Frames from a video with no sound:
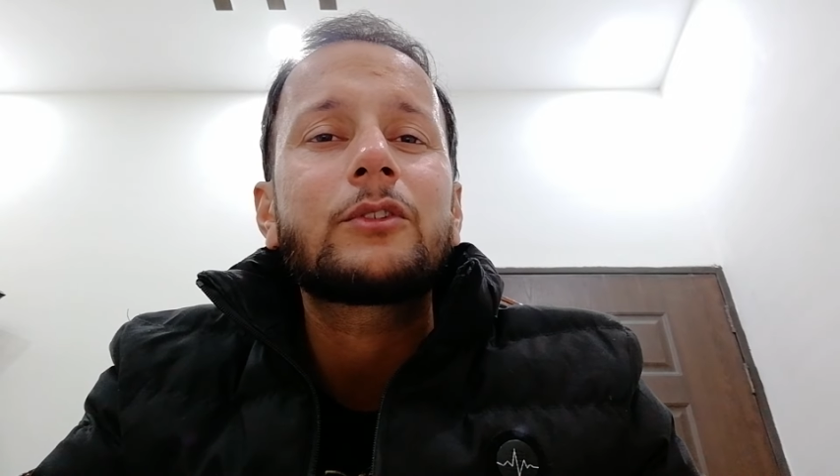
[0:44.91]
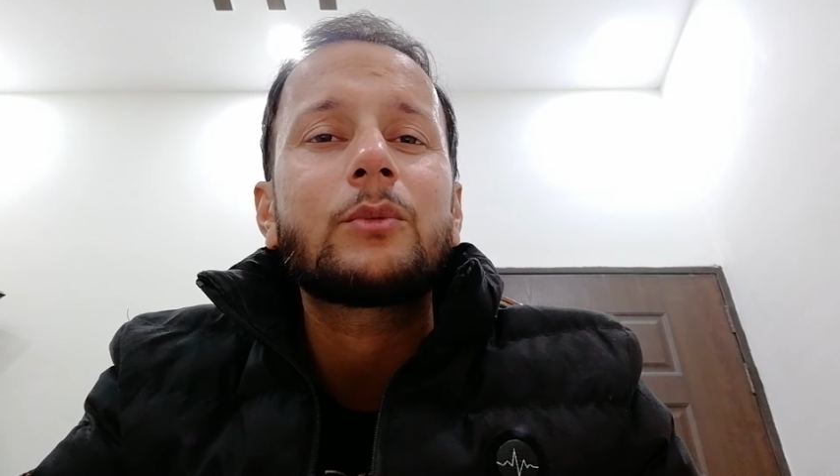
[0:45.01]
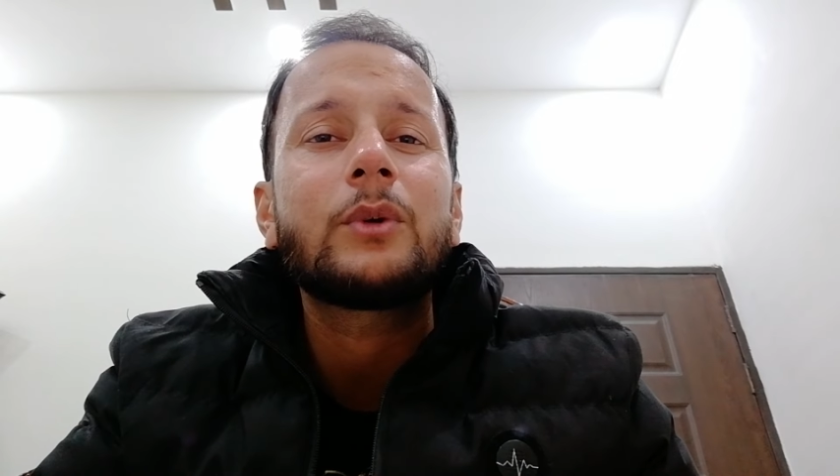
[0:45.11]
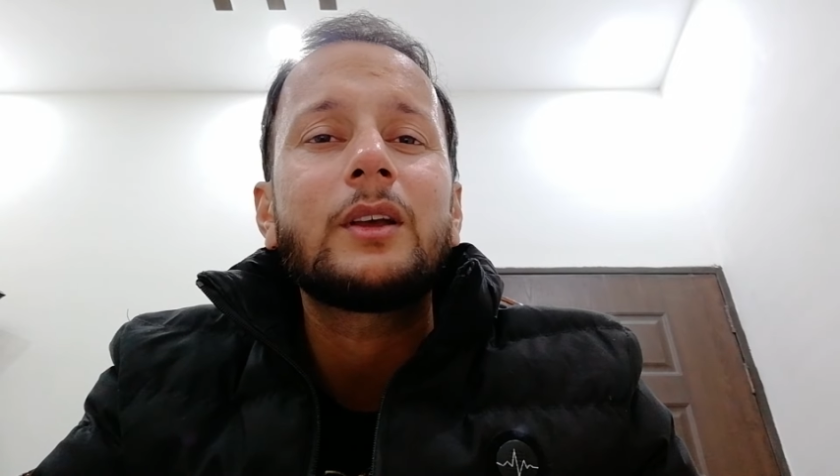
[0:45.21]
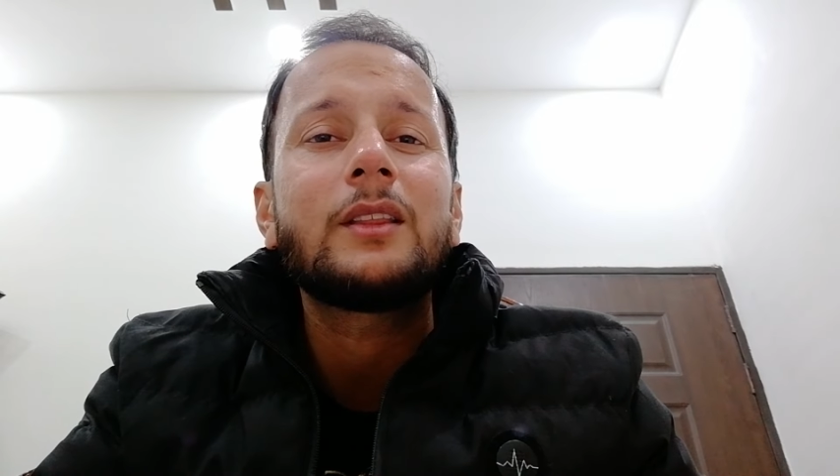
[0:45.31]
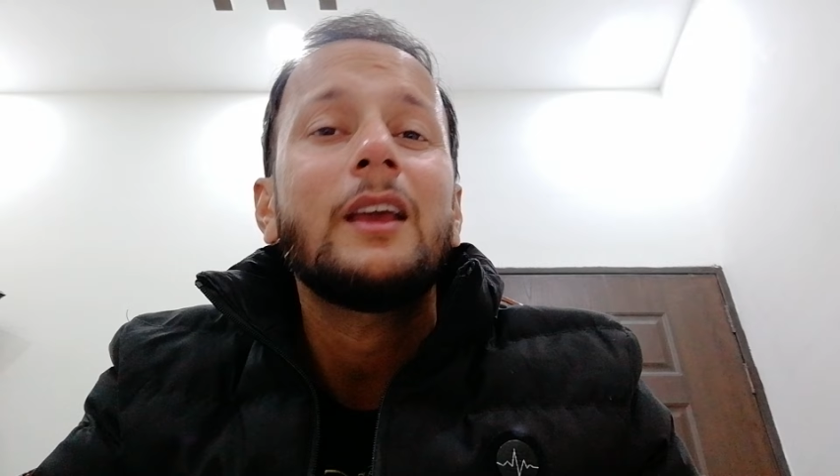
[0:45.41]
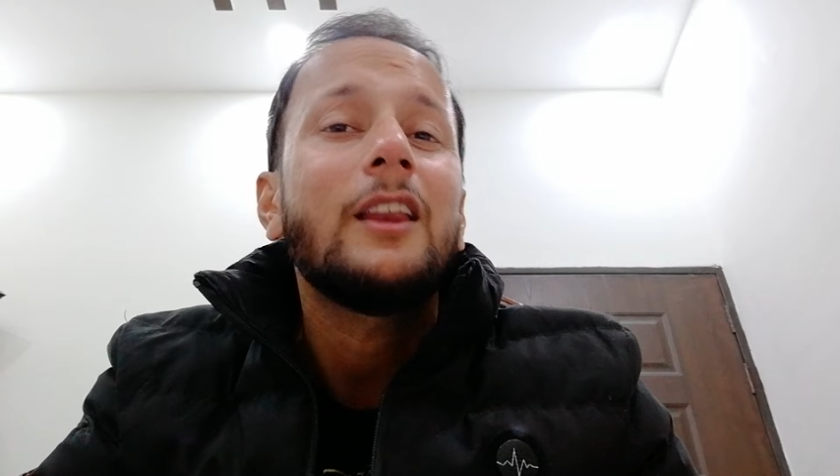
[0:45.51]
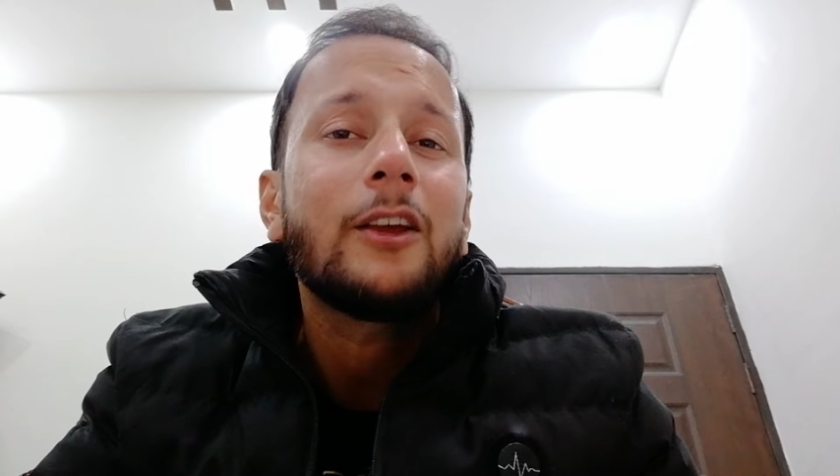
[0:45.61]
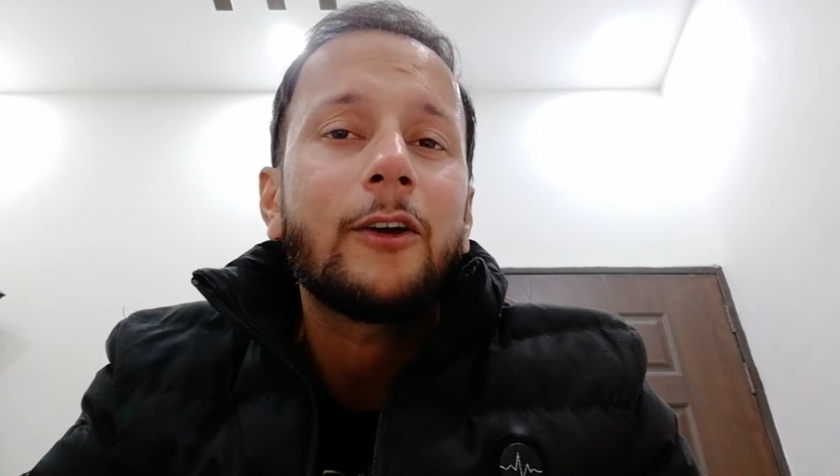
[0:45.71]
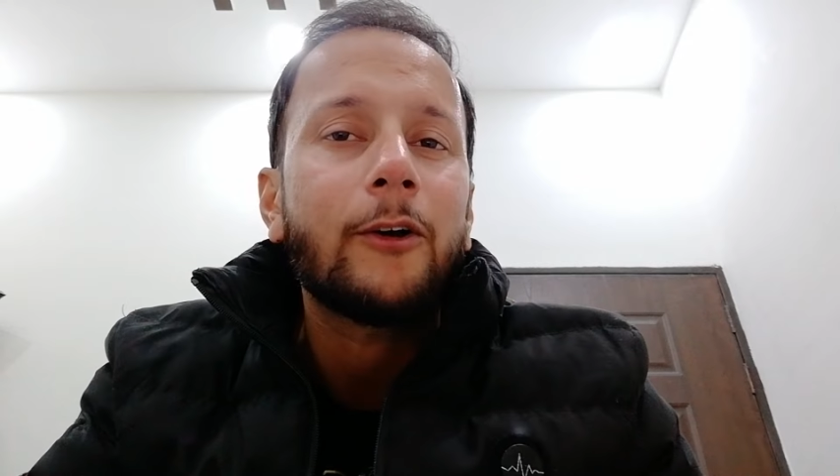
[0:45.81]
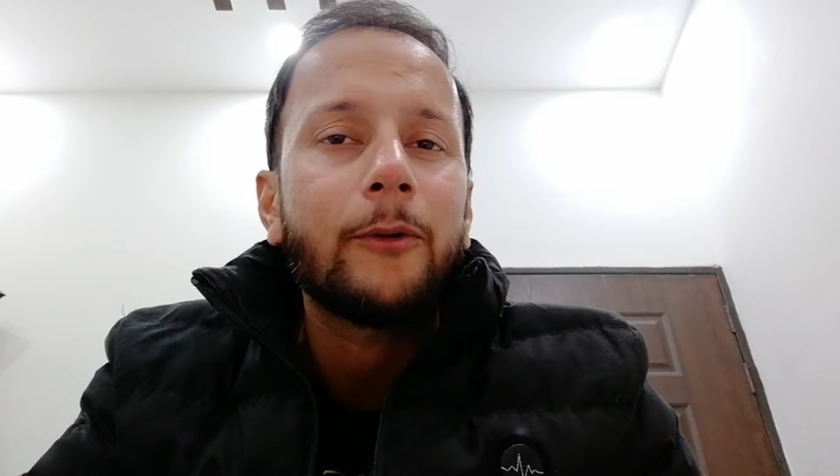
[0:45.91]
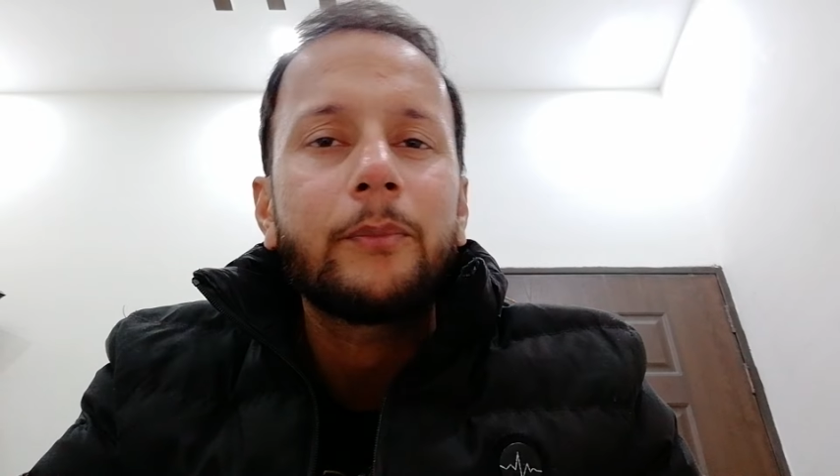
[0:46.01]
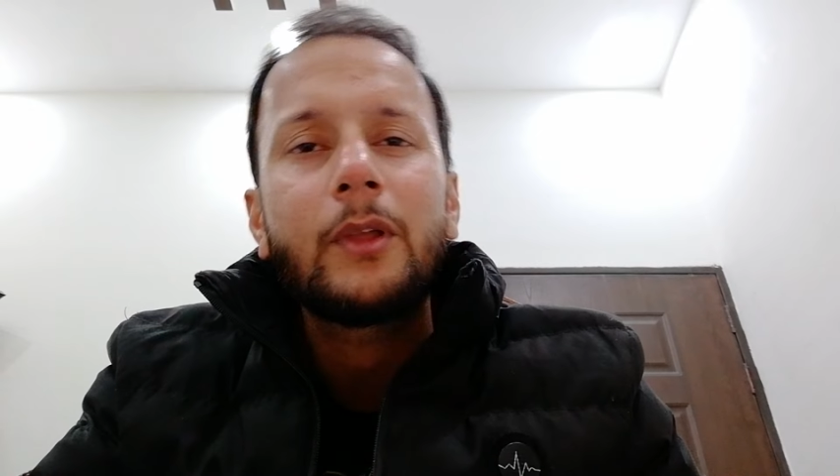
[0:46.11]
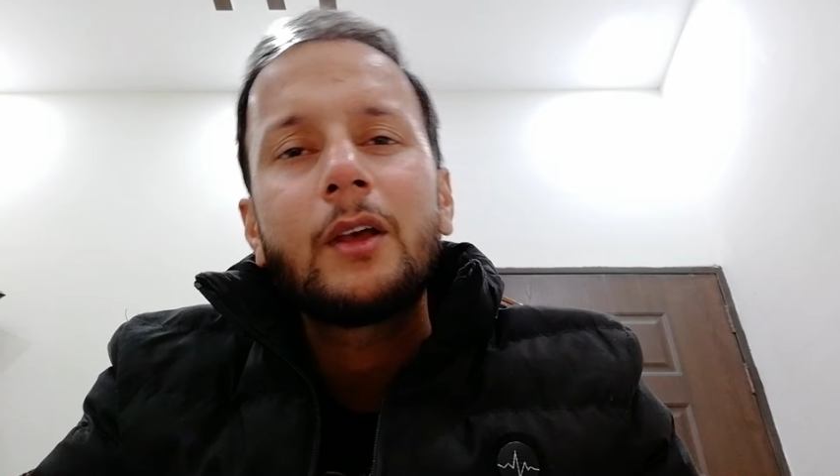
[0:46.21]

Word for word: with Inigo,